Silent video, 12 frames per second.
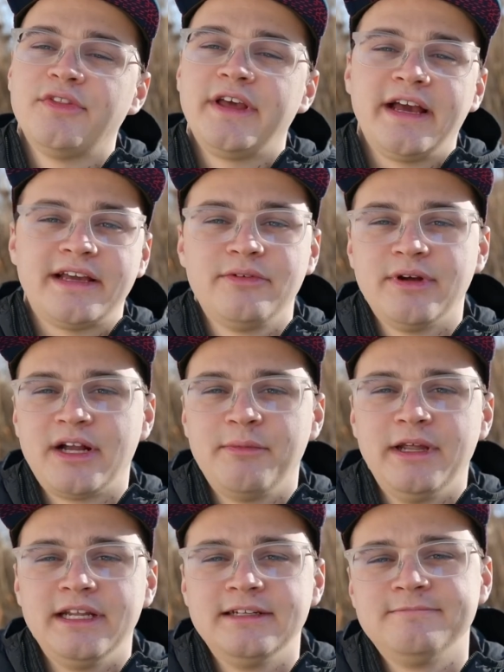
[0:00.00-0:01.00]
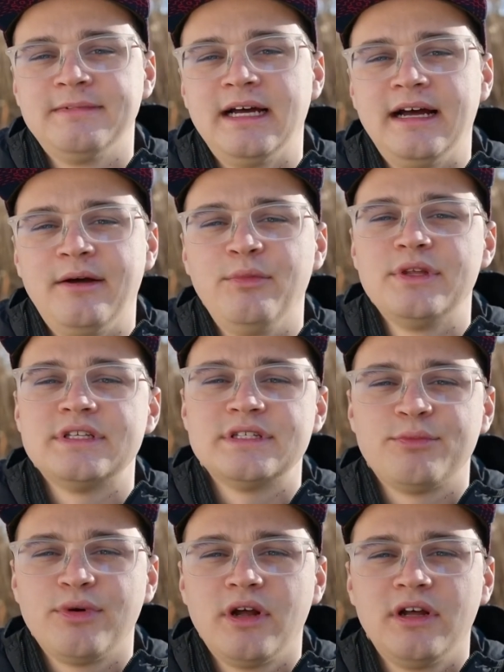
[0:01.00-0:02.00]
I can recommend it. This is a
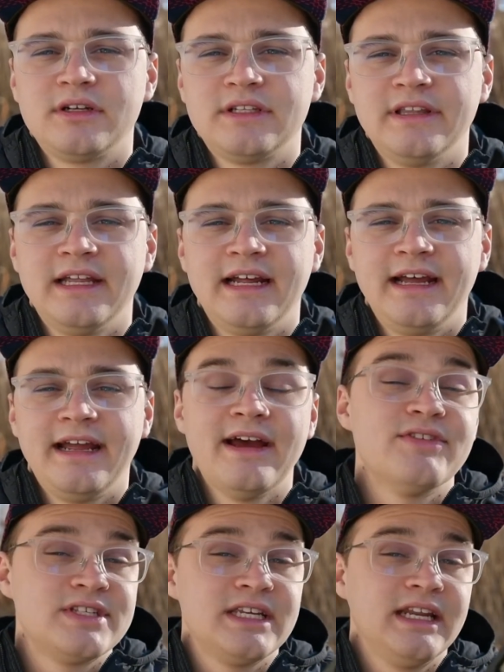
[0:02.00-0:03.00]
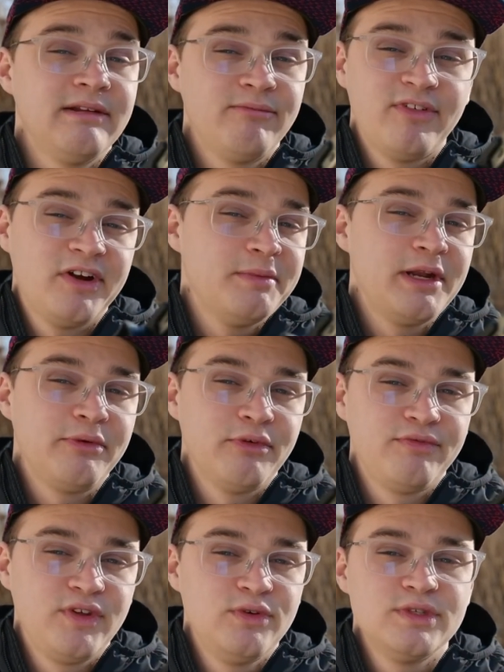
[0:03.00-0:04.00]
product that I haven't seen in very many
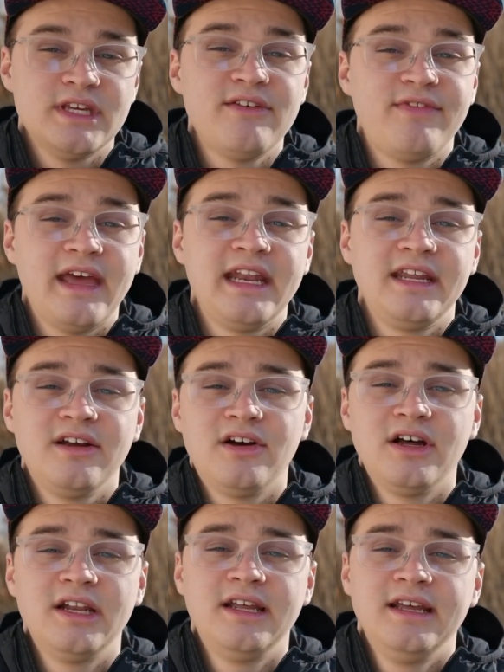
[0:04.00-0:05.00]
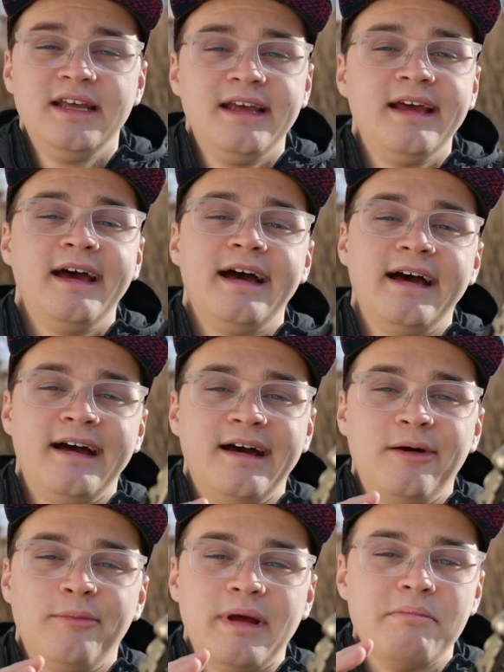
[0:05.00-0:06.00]
reviews, if any, on,
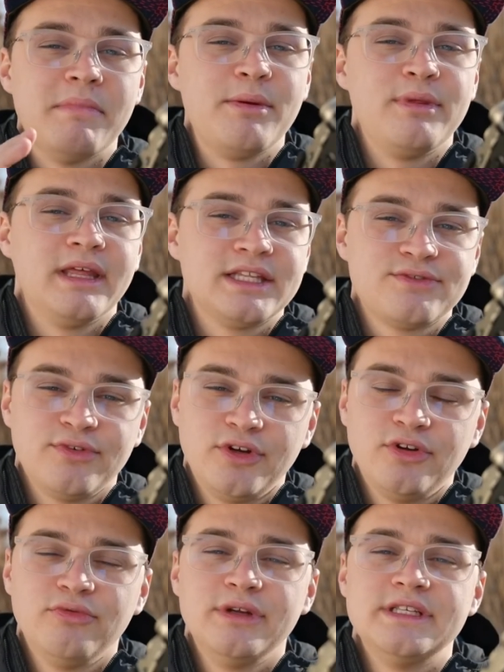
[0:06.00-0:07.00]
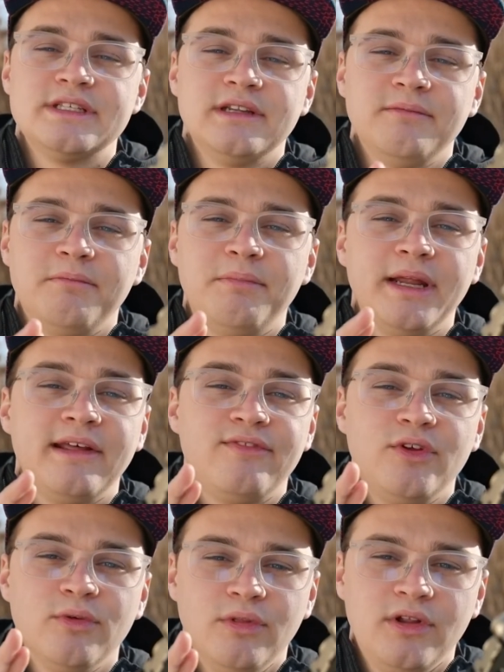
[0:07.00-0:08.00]
and maybe that's for good reason, but if
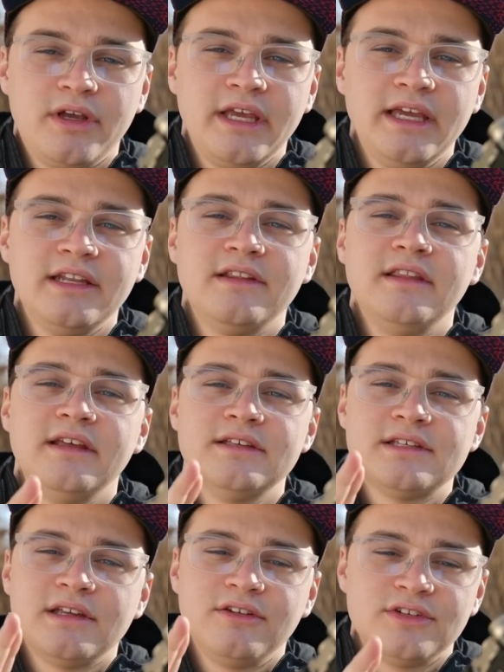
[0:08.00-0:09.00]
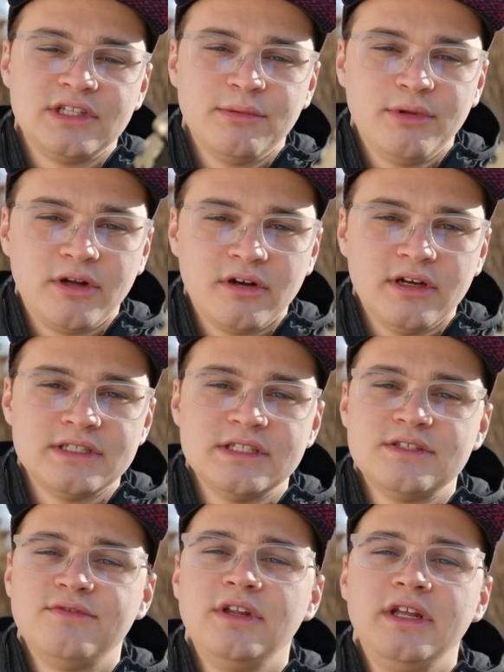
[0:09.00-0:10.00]
you're looking into this and you stumble across
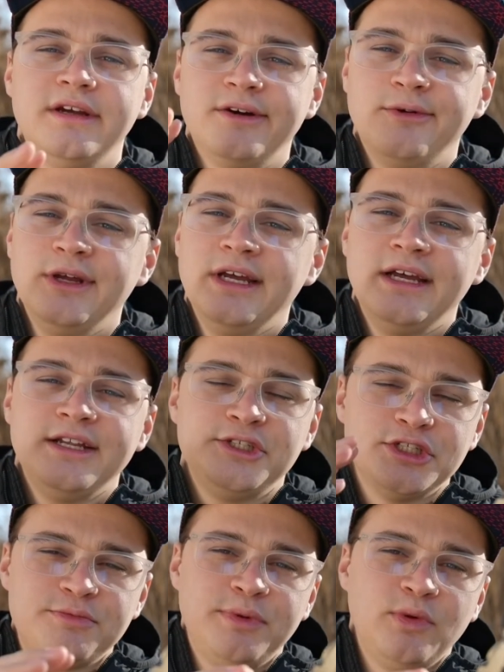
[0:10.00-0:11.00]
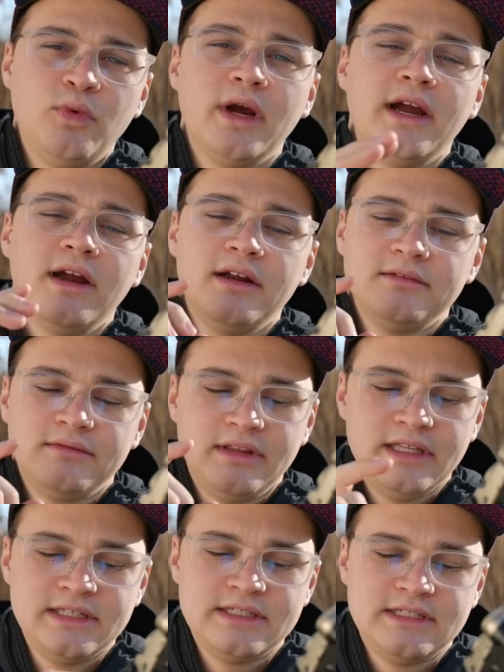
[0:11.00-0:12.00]
this video, just beware.
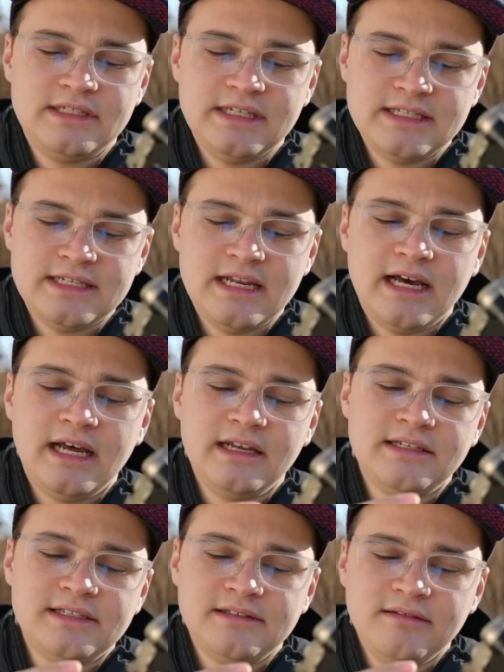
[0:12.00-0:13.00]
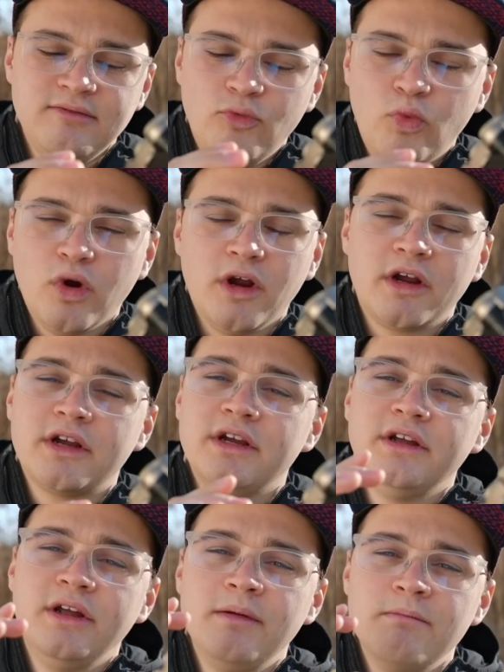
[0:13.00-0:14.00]
This does not work
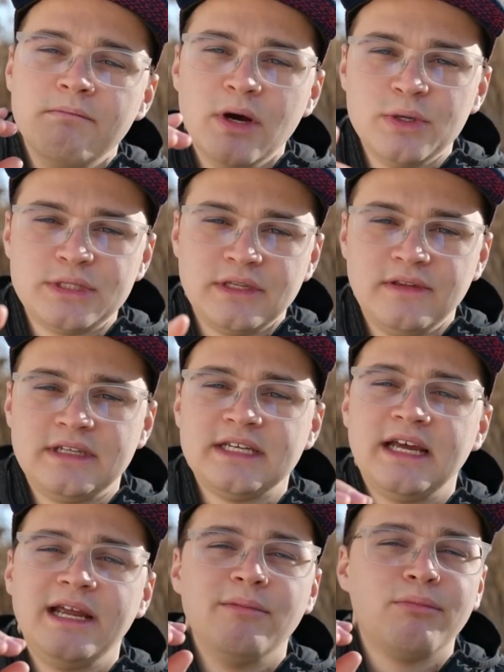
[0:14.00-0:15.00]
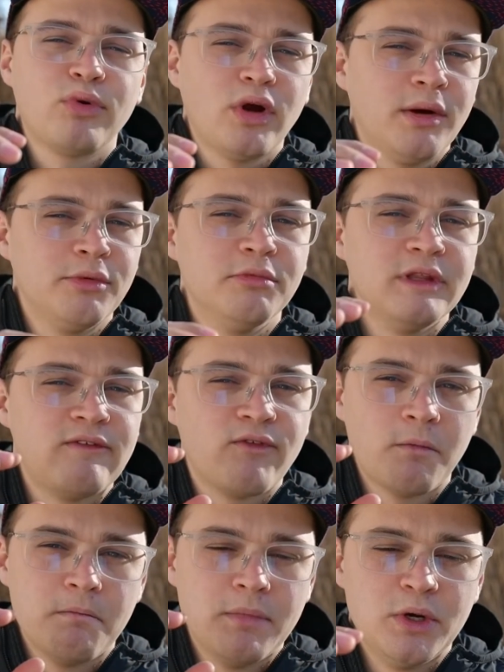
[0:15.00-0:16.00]
most of the time, probably for
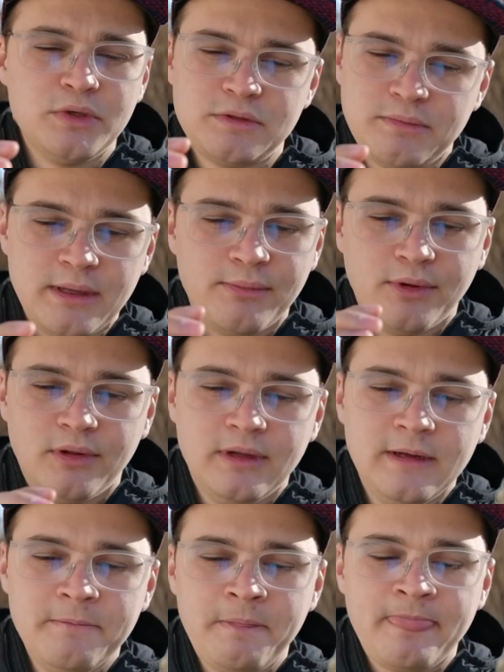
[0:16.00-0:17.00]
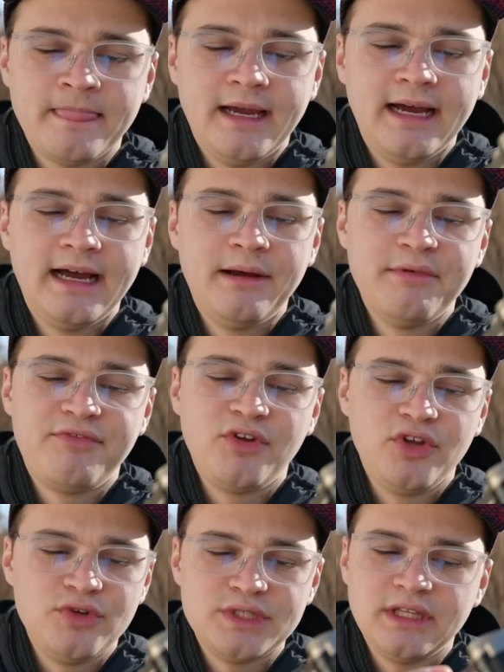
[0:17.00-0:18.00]
most people. If you're
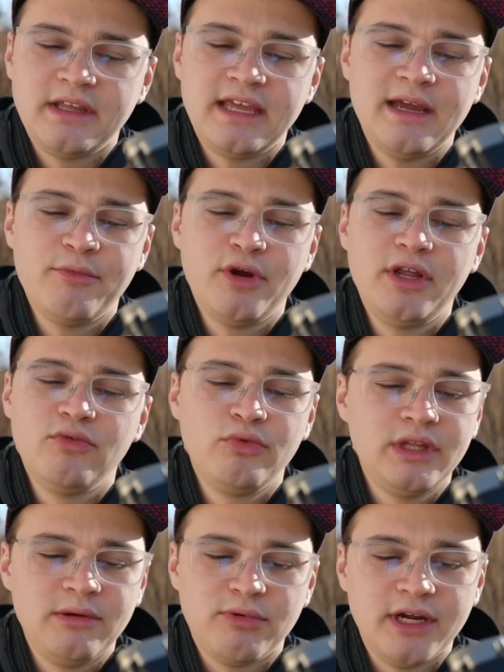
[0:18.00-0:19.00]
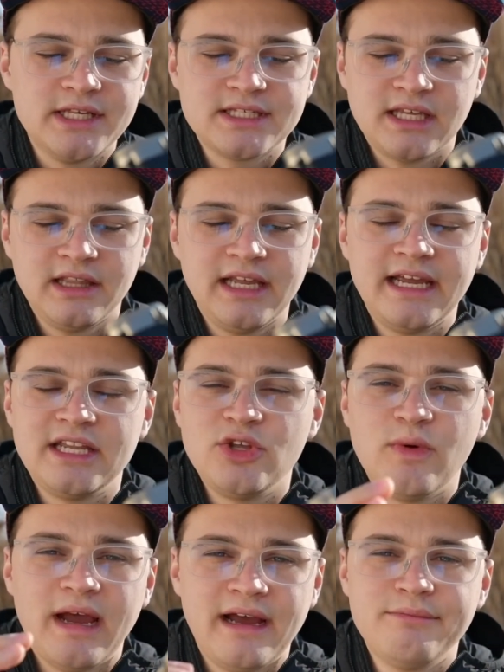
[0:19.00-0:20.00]
using the camera in really bright sunlight and you
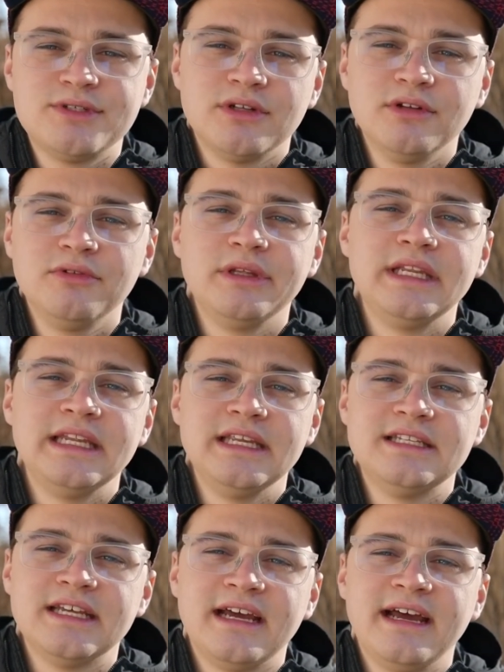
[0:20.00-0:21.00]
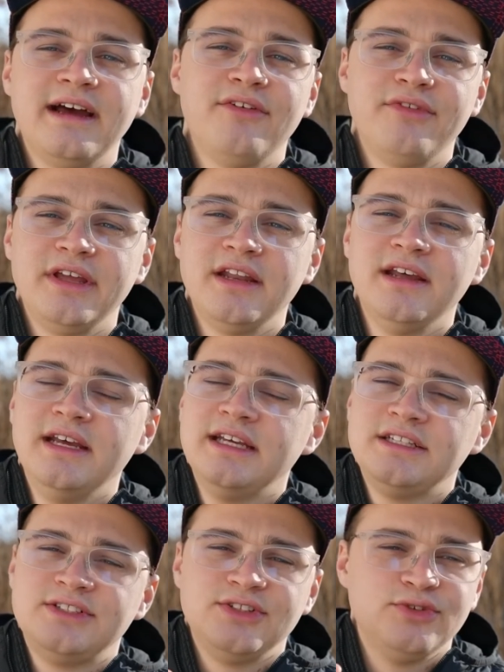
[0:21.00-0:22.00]
absolutely need to have it
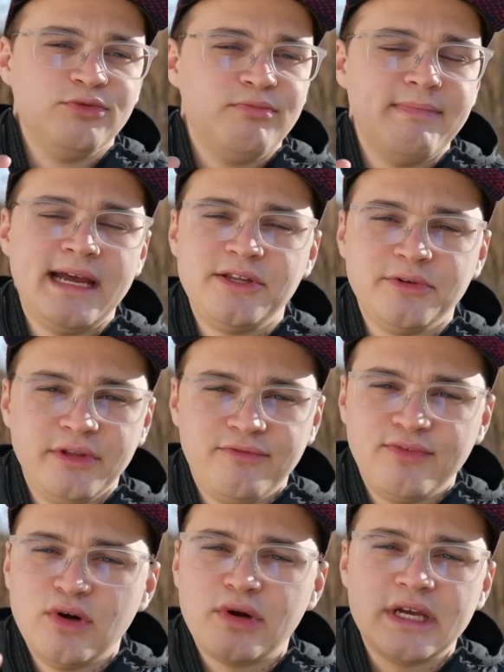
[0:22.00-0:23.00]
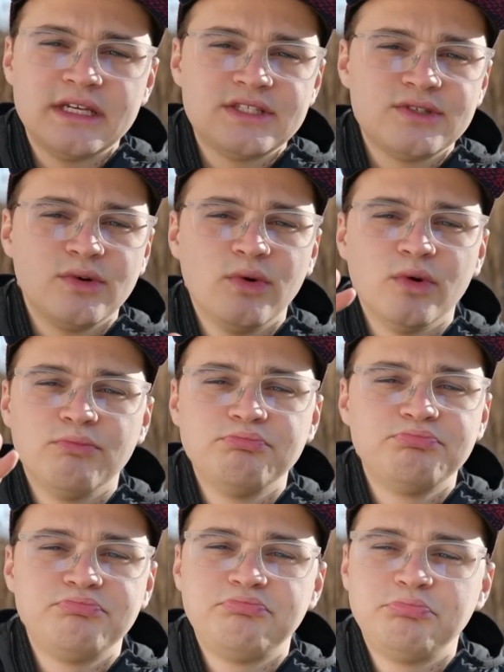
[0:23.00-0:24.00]
to manually focus or
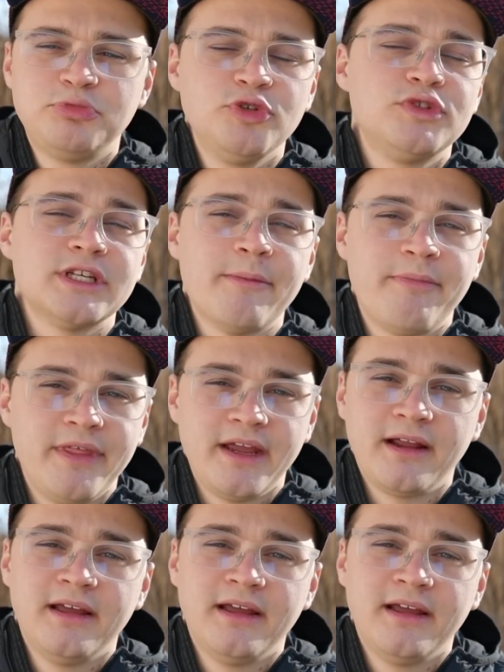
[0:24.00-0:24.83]
do something,